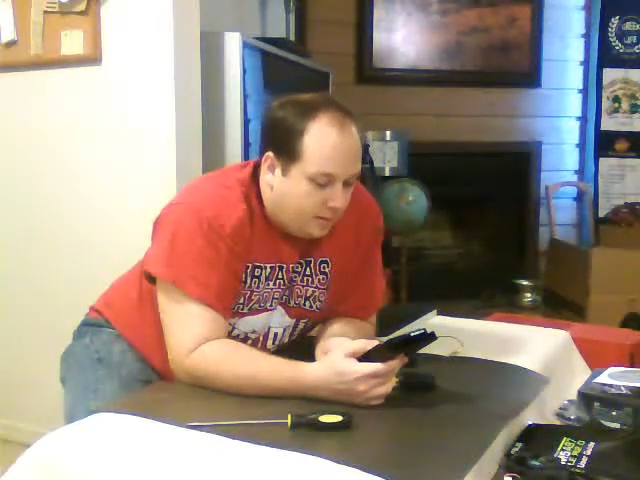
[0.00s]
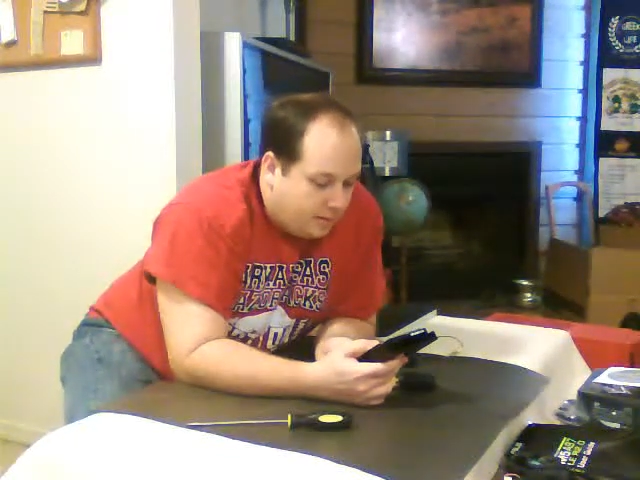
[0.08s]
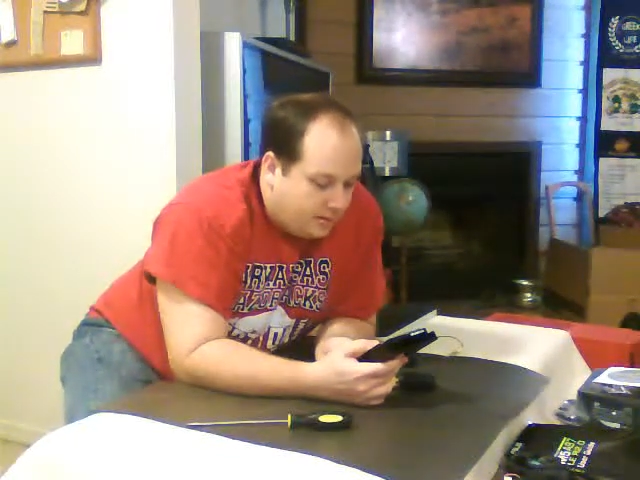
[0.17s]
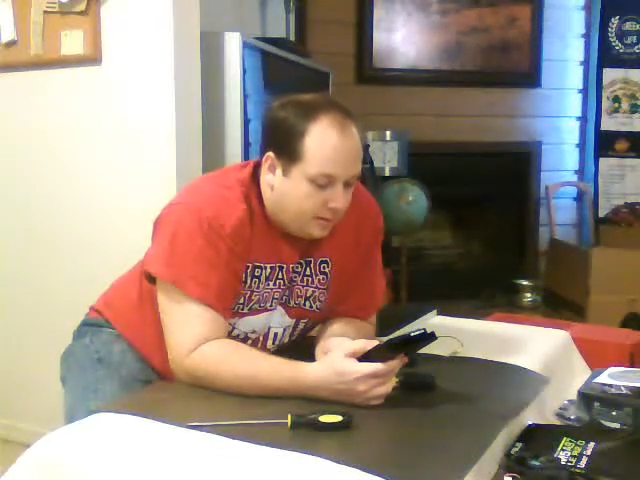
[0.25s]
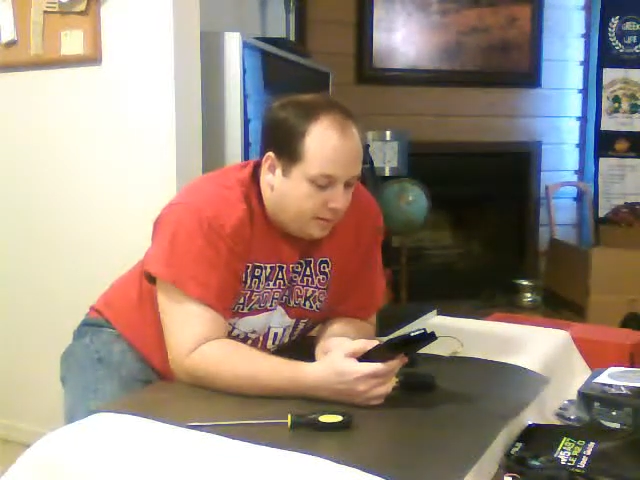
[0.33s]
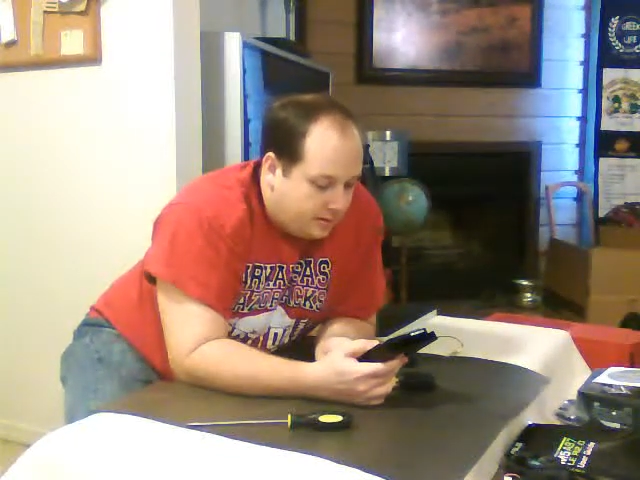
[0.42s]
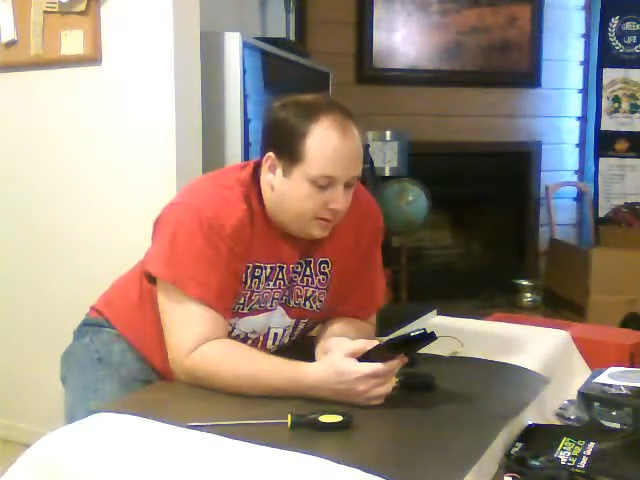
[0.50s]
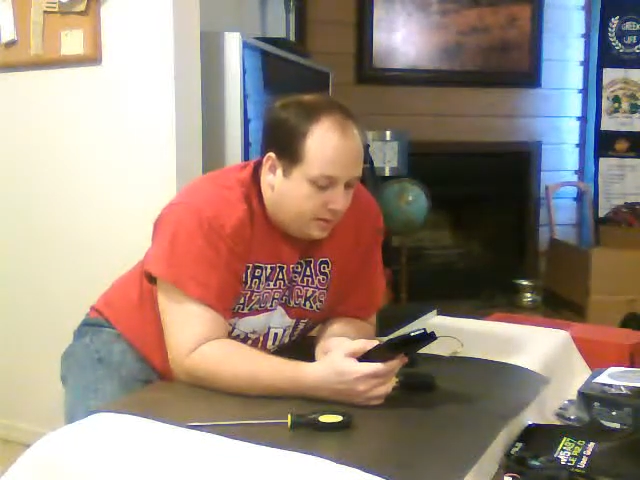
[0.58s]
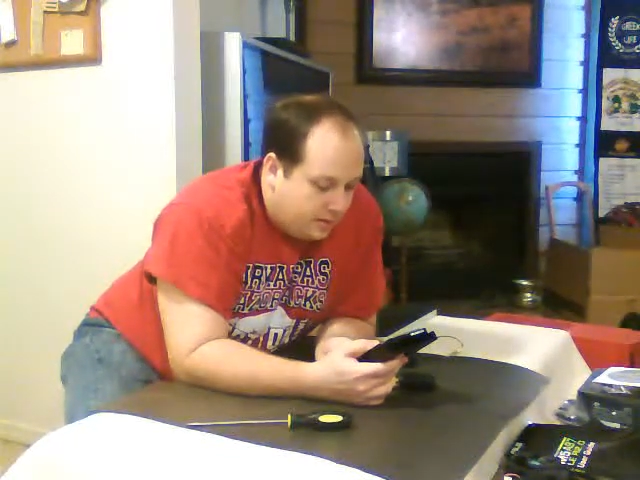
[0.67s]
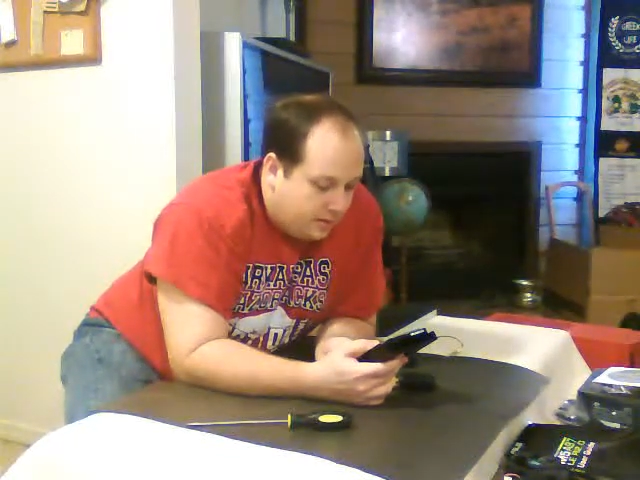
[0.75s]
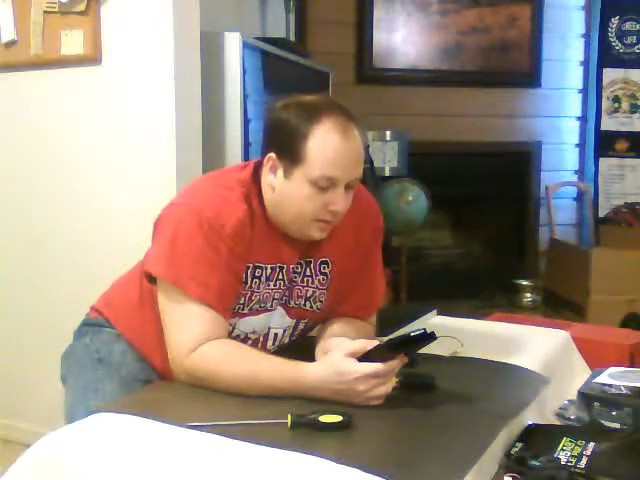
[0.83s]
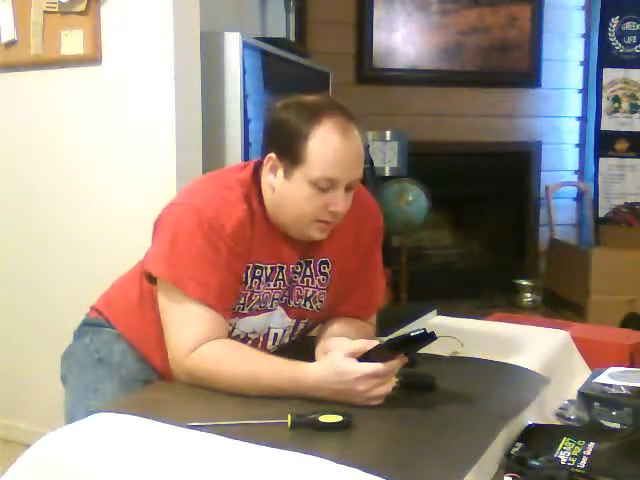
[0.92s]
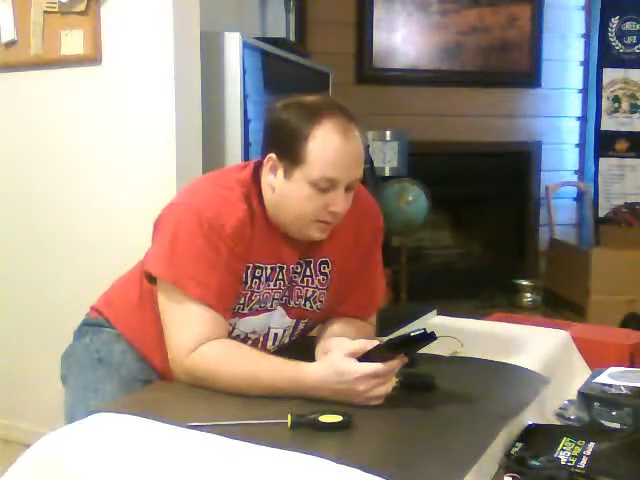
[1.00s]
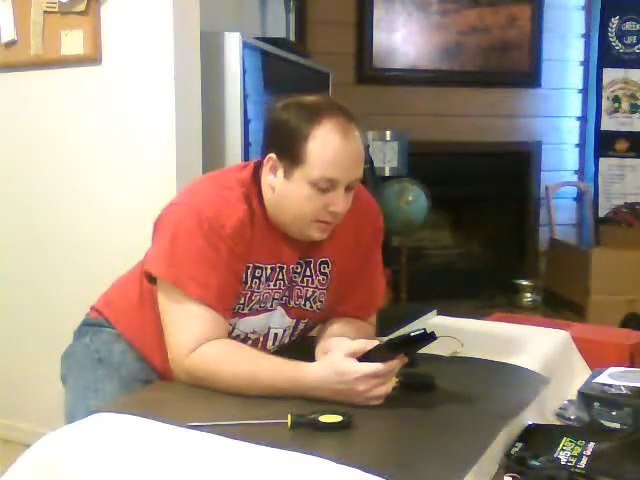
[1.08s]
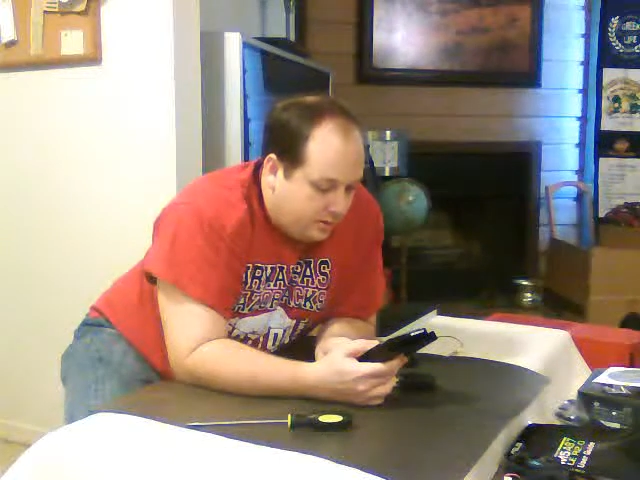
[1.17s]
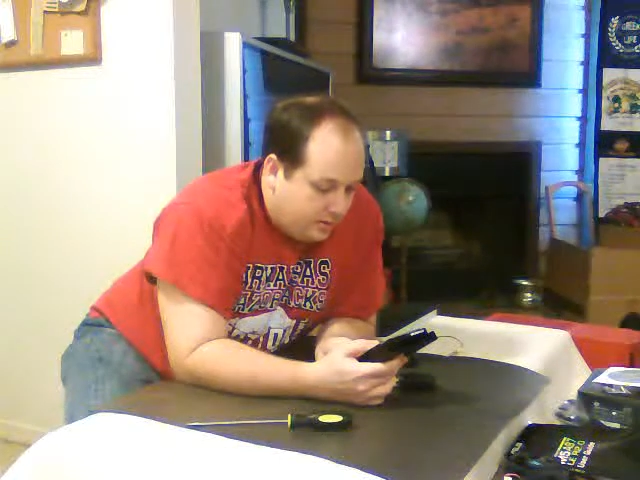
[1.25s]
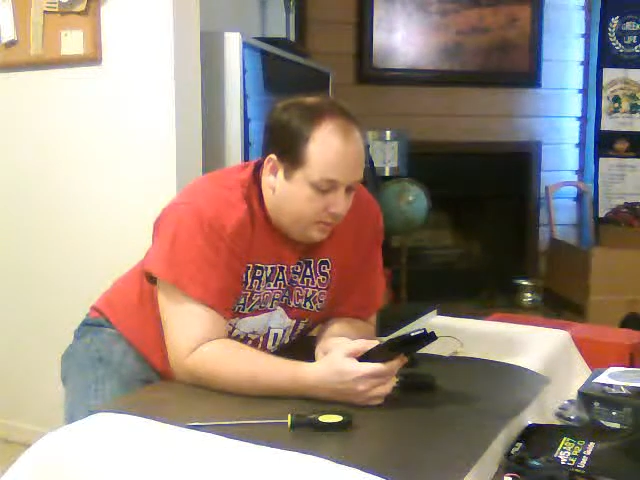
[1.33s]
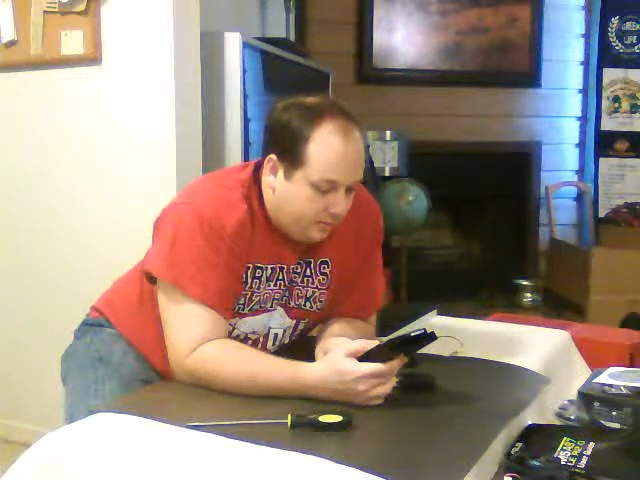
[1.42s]

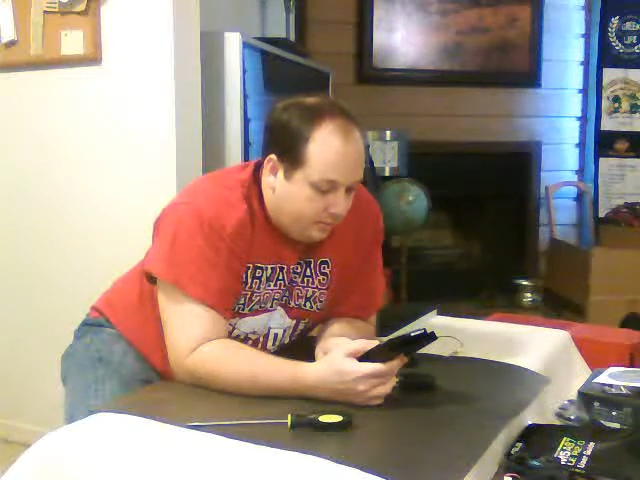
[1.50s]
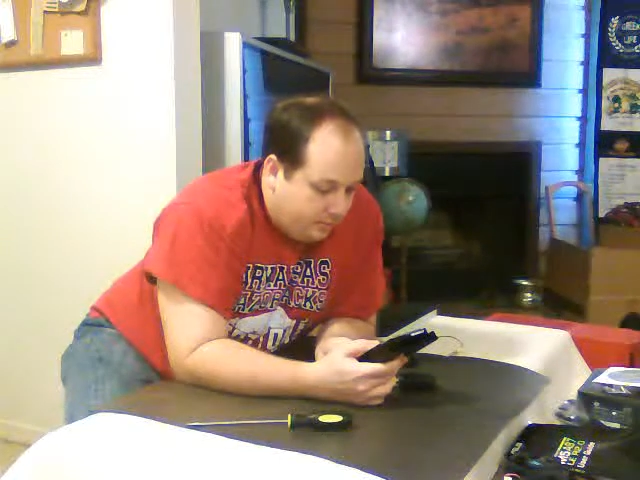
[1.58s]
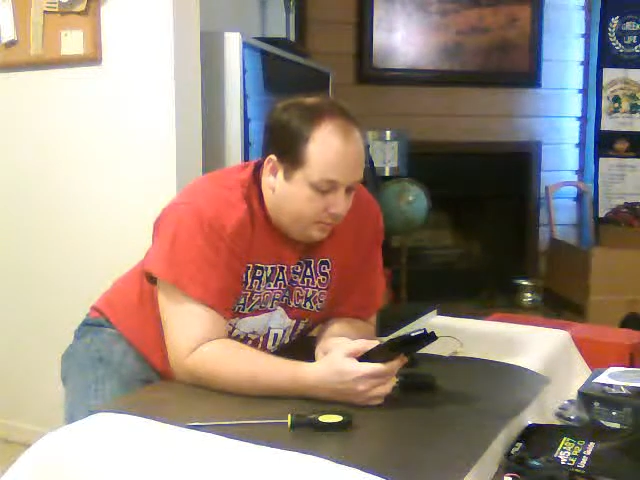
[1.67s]
SSD.